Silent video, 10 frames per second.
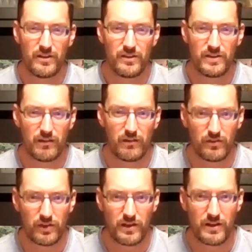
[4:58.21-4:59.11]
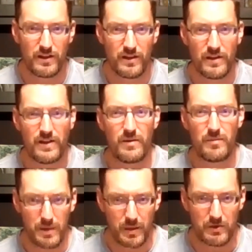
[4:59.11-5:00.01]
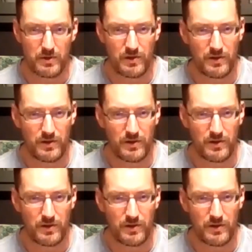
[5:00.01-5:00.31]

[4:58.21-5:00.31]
the devil said, bummer.